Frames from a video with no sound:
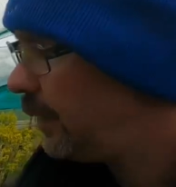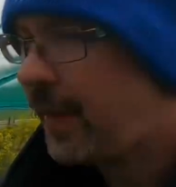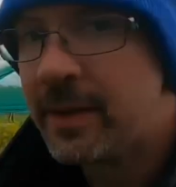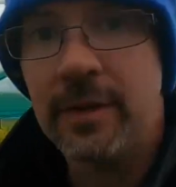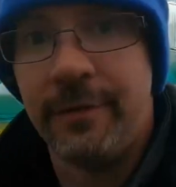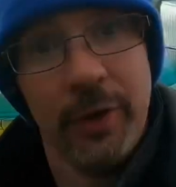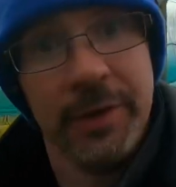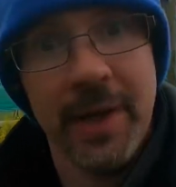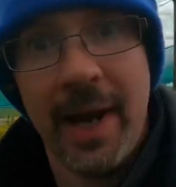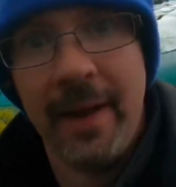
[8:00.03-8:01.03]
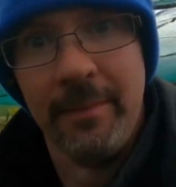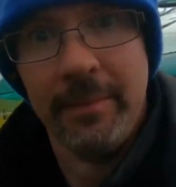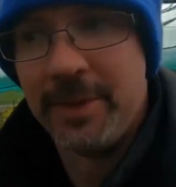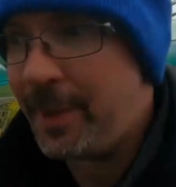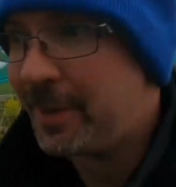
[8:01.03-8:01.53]
that's the fun time
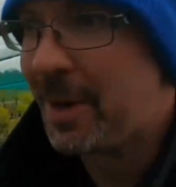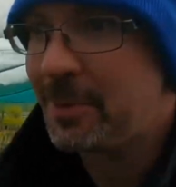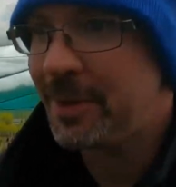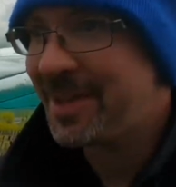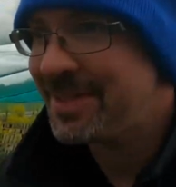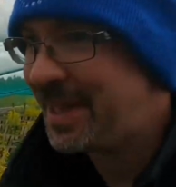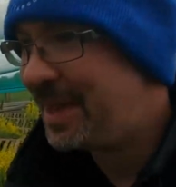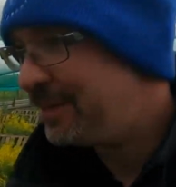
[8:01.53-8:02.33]
to be around in a snail